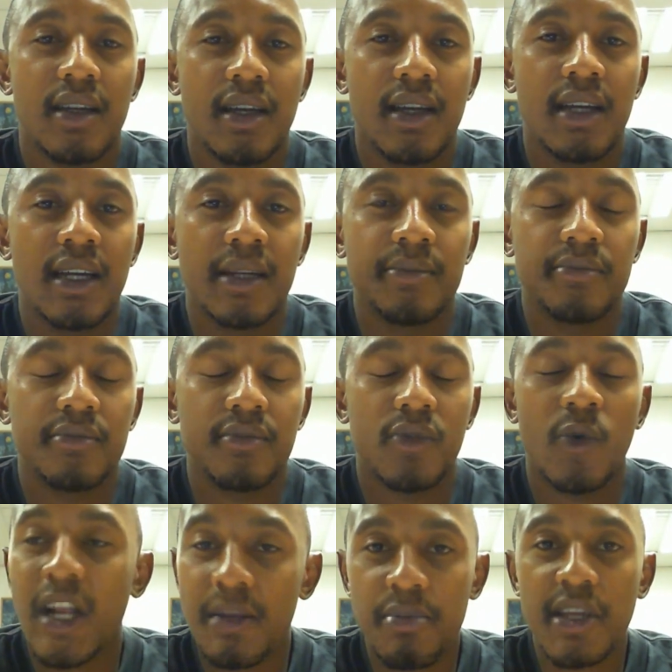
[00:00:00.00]

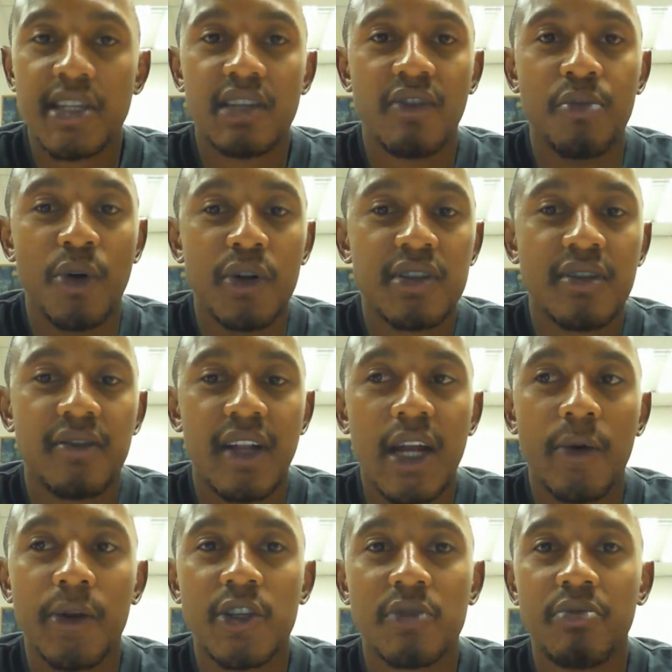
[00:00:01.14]
One piece of emotive
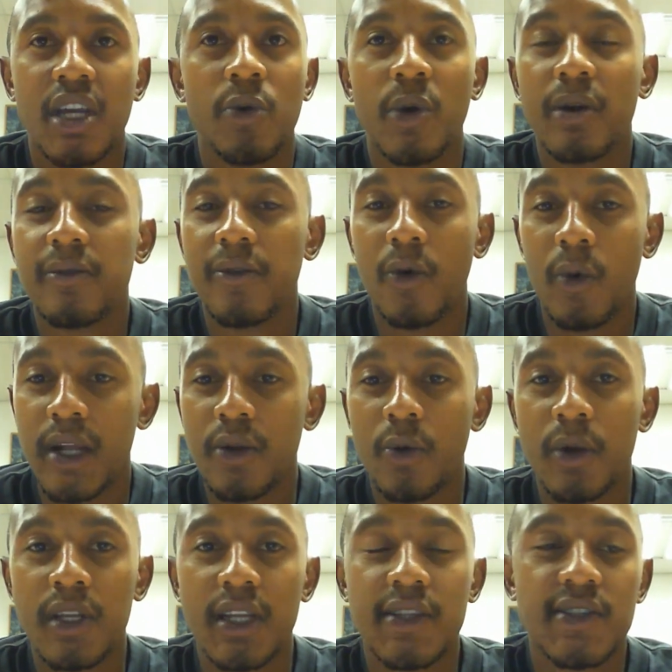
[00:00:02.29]
language may work for one
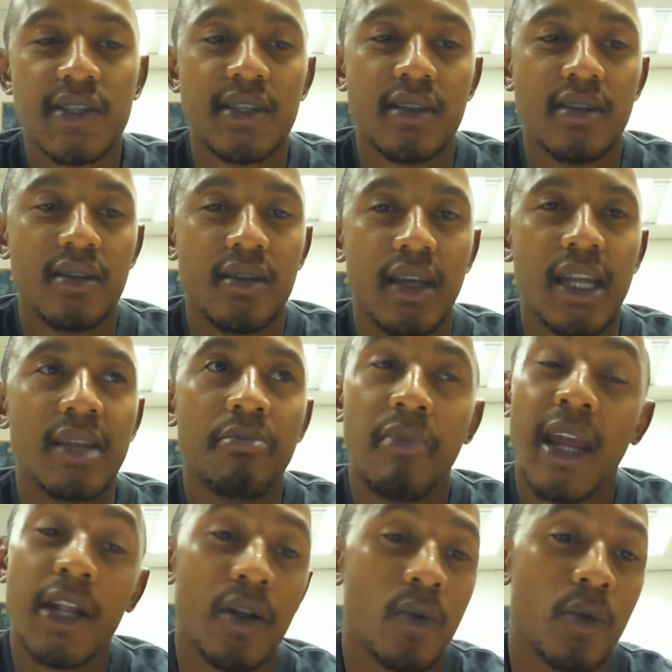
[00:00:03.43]
audience and
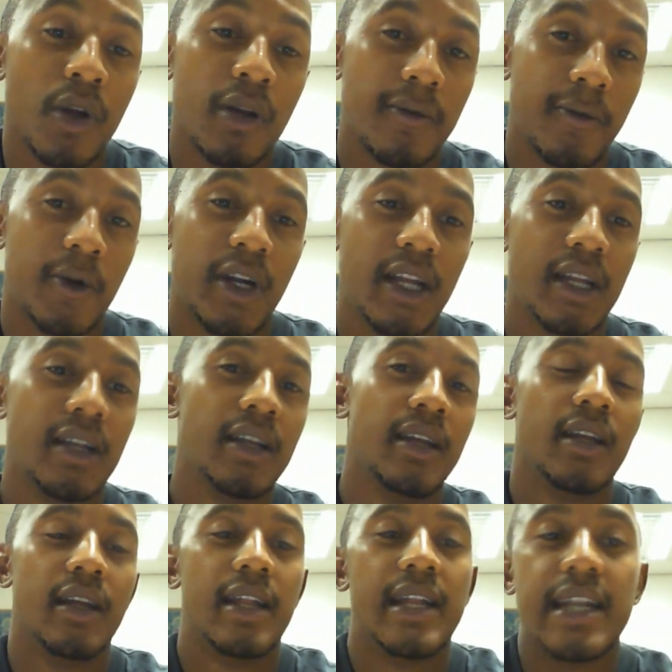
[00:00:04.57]
may not work for
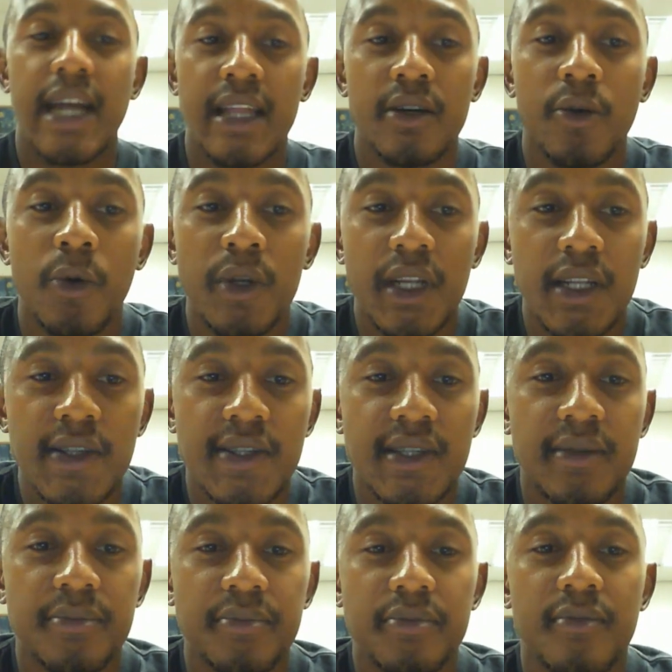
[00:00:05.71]
another audience.
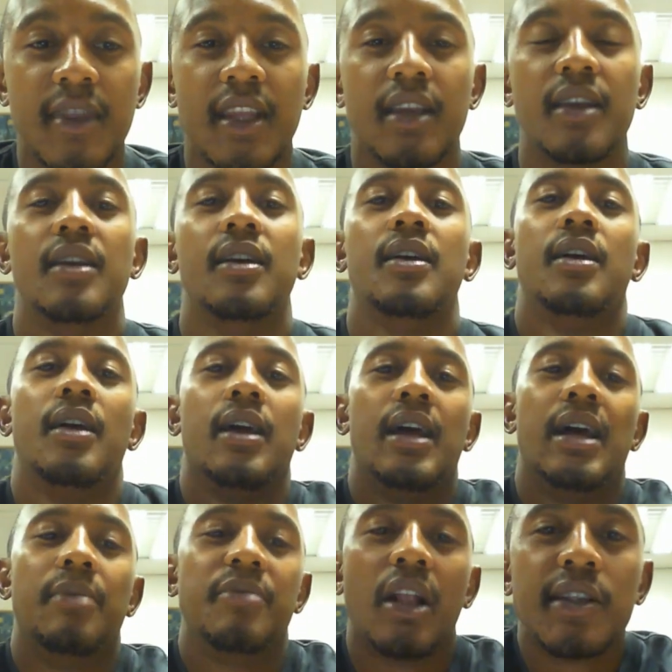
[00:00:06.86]

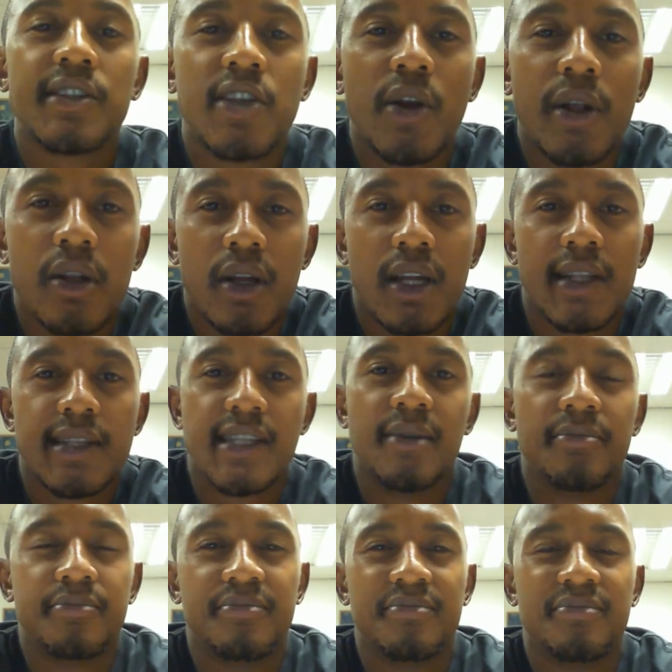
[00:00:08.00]
Now let's go and look at
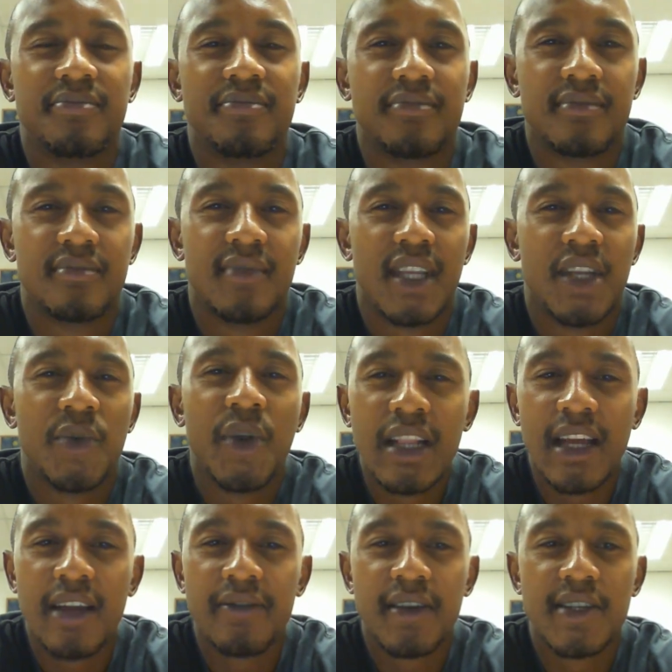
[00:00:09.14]
some real
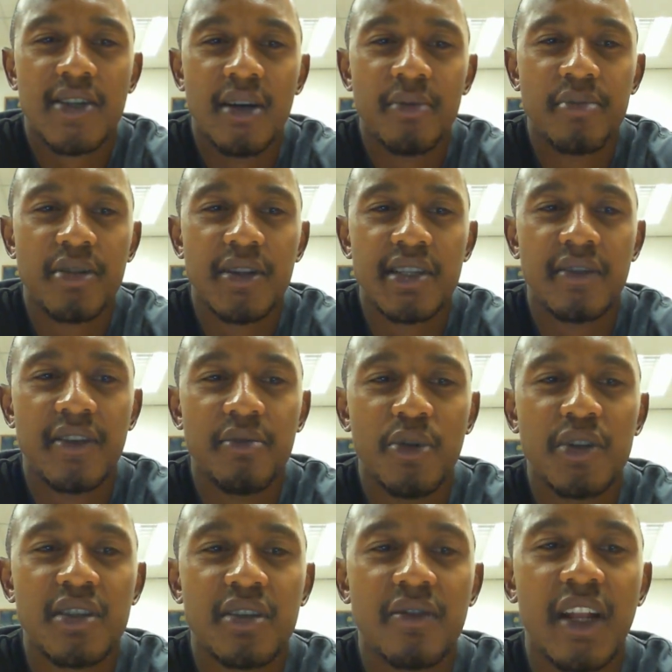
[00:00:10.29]
life examples of
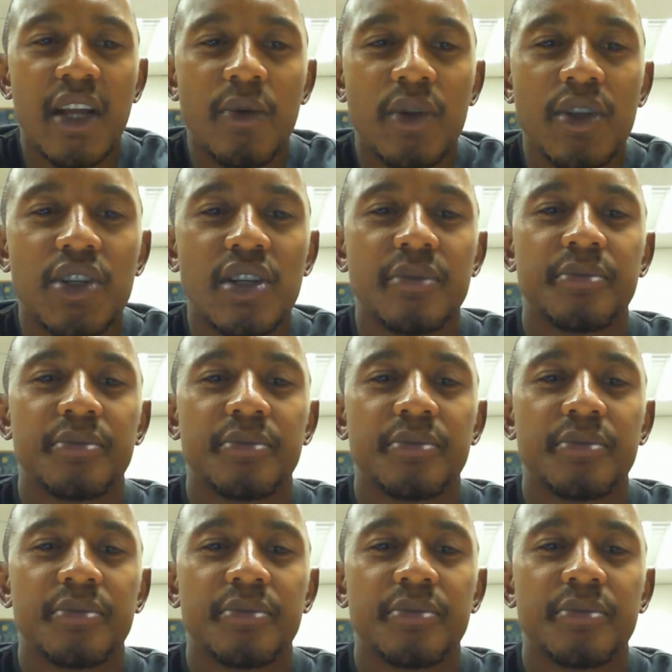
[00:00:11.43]
emotive language.